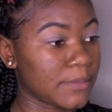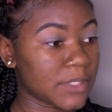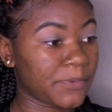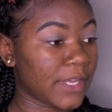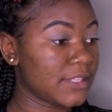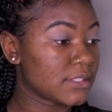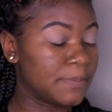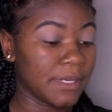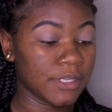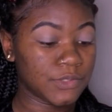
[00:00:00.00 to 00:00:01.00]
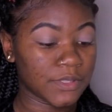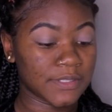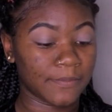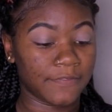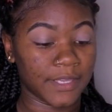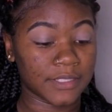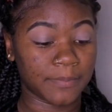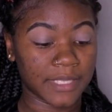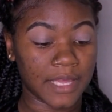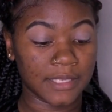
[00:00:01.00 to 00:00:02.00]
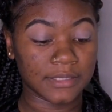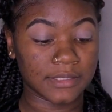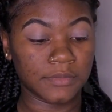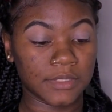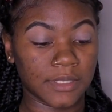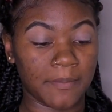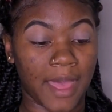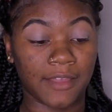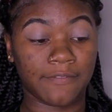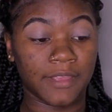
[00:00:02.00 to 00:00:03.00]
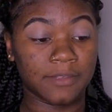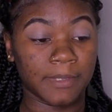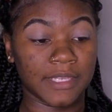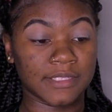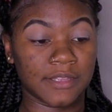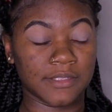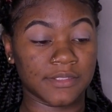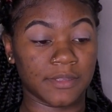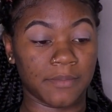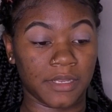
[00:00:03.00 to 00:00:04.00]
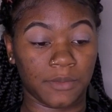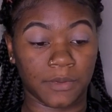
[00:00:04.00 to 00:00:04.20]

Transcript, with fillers: I'm gonna spray the sponge with some Fix Plus, some MAC Fix Plus, and this is the mini